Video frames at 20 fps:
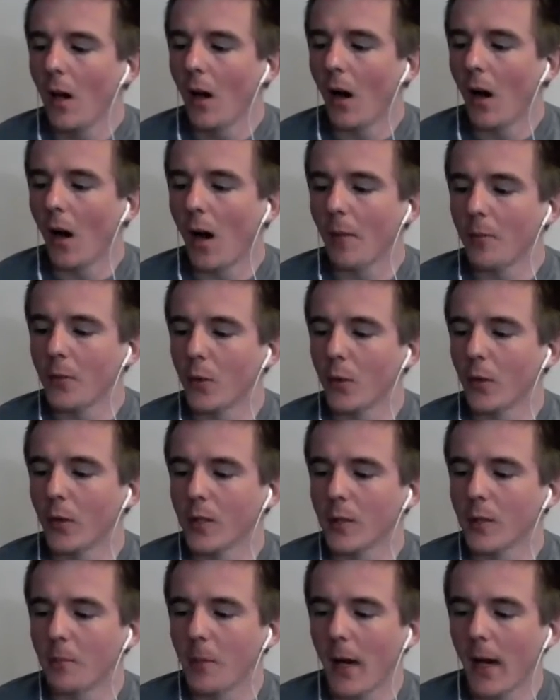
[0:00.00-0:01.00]
to
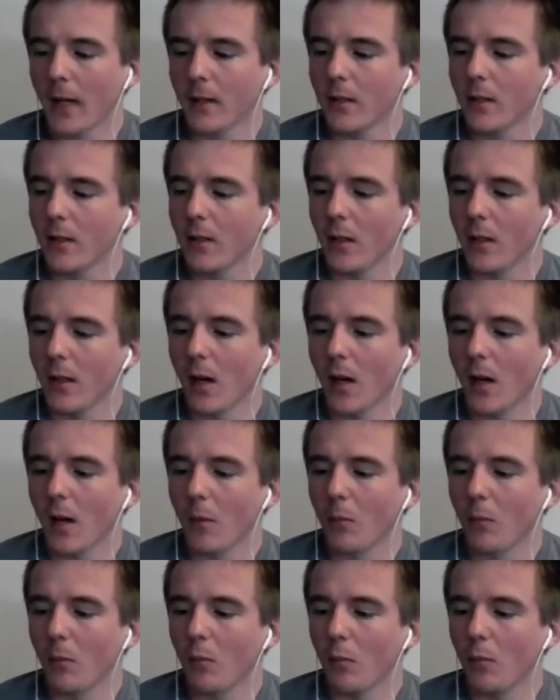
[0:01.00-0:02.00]
expect,
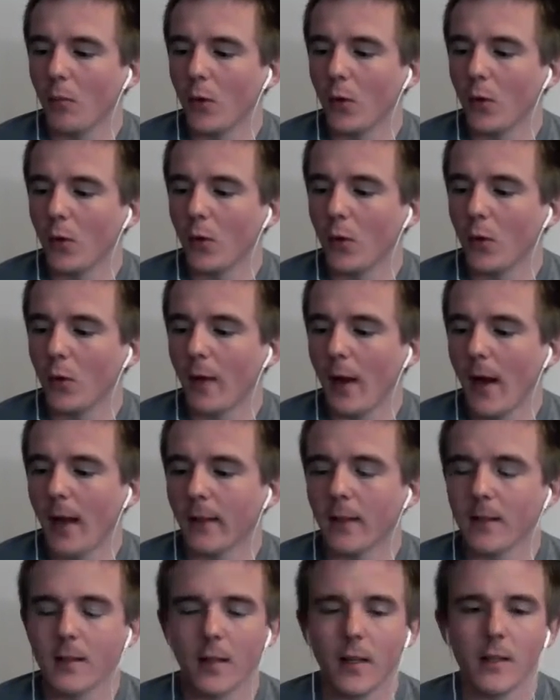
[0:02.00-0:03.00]
you've had
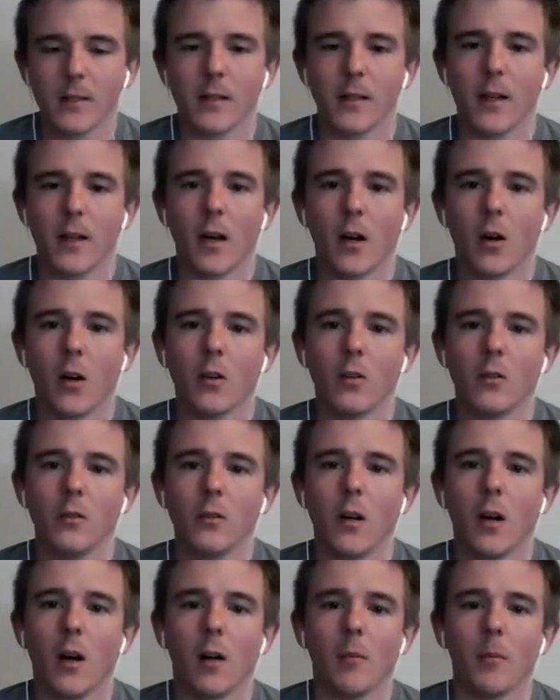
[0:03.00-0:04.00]
this ACL
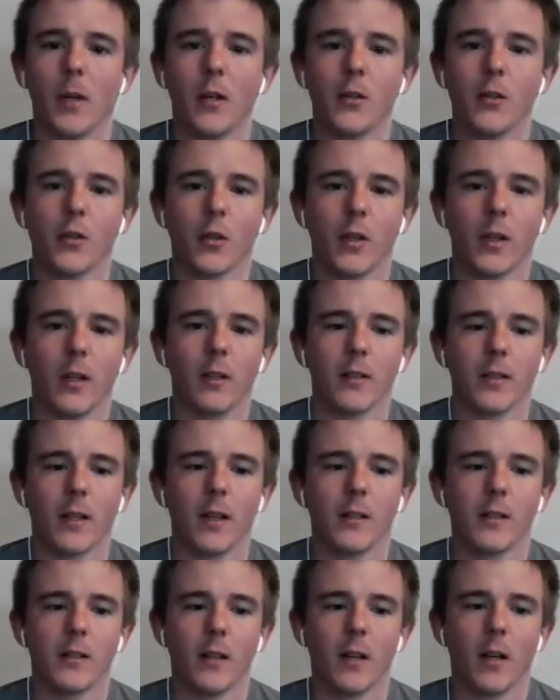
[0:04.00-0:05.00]
injury, this
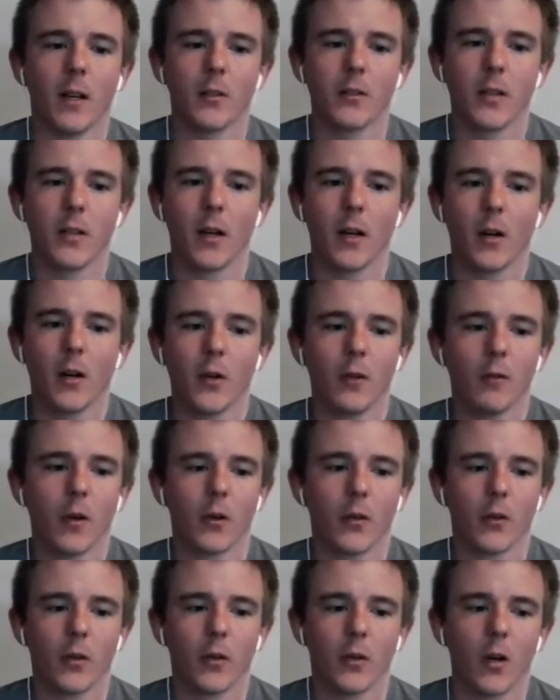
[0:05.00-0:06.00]
ACL tear, you've
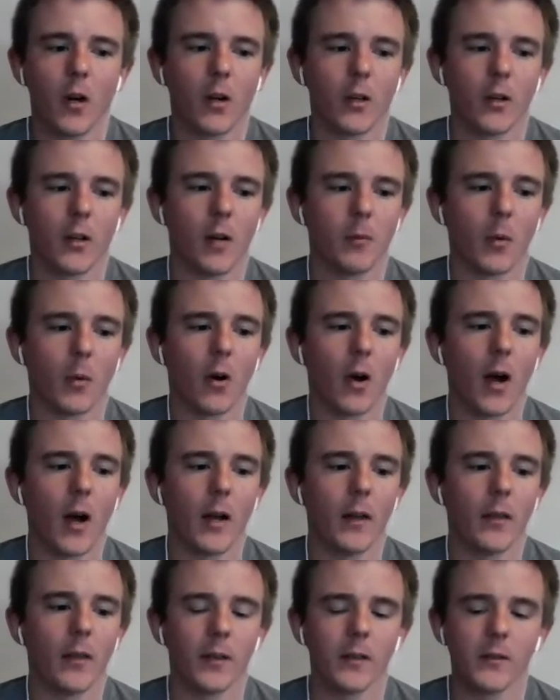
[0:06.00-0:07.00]
undergone an
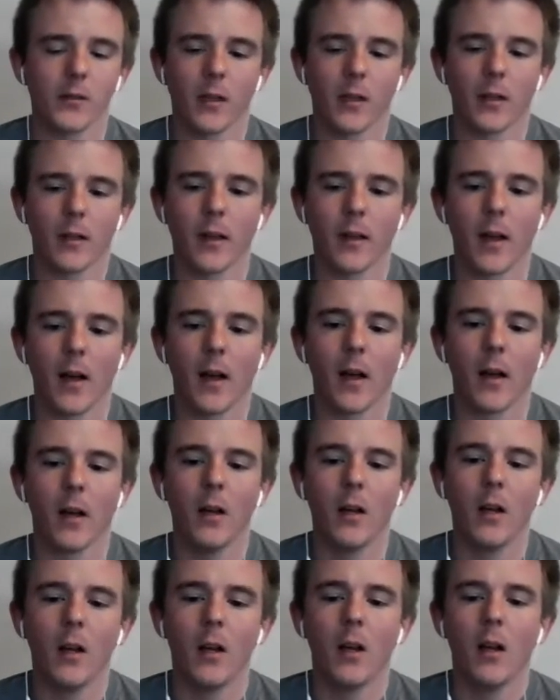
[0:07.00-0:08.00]
MRI, things like that.
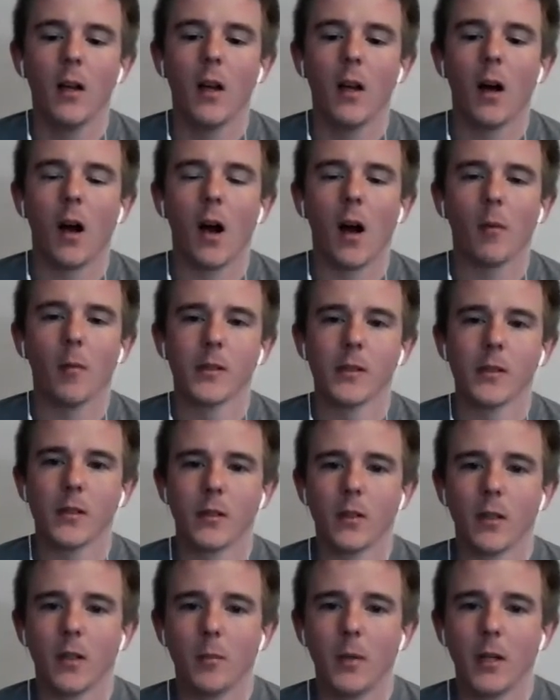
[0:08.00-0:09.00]
Is it's
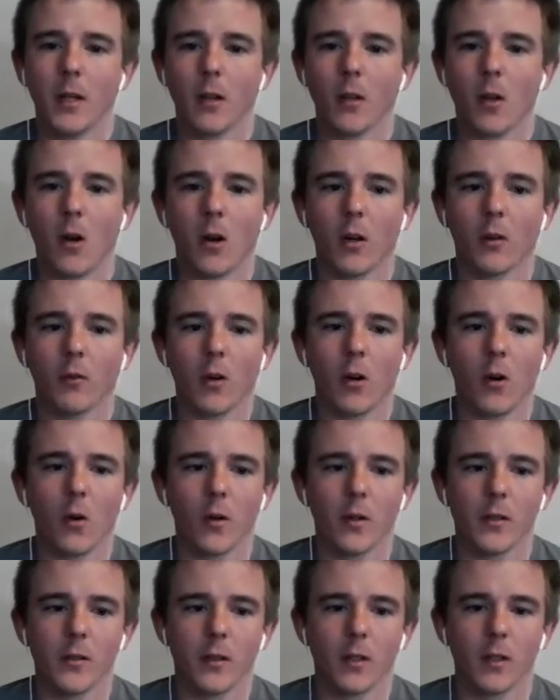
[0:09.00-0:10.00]
going to be a long
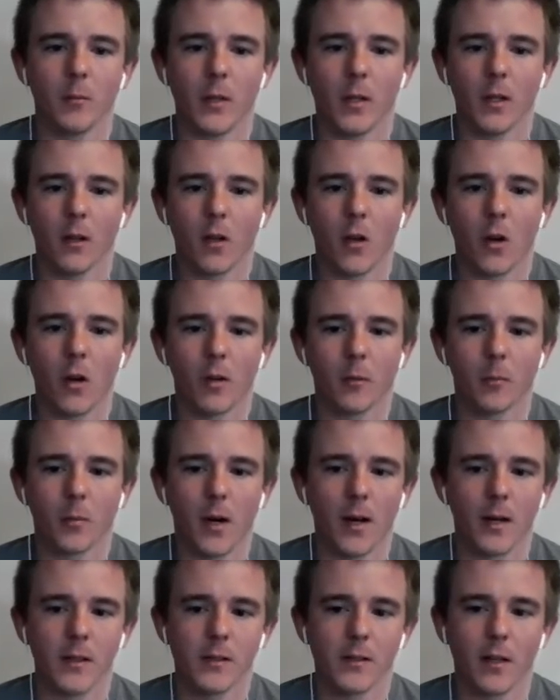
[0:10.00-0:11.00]
road. It's going to be a long
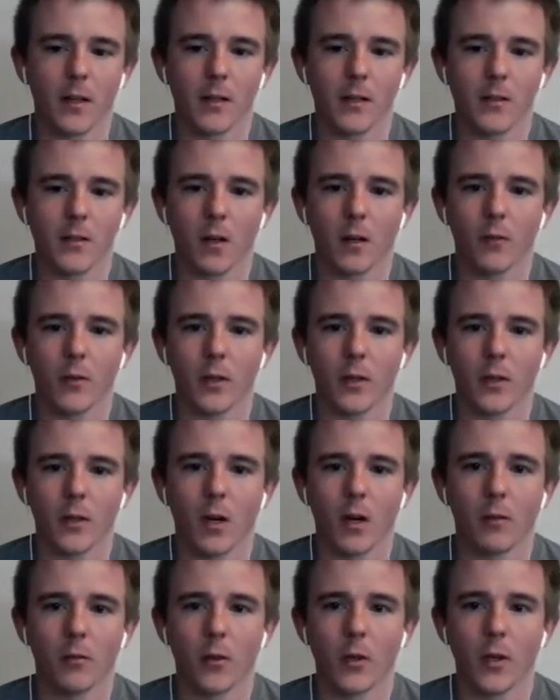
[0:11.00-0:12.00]
process of
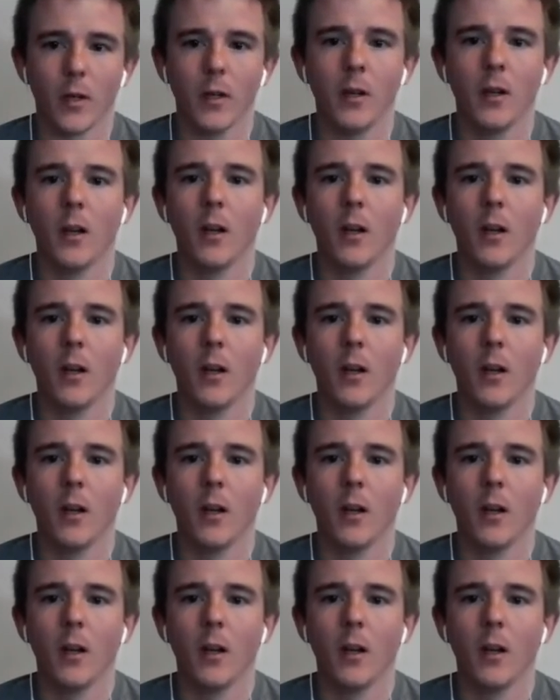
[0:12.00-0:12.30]
recovery.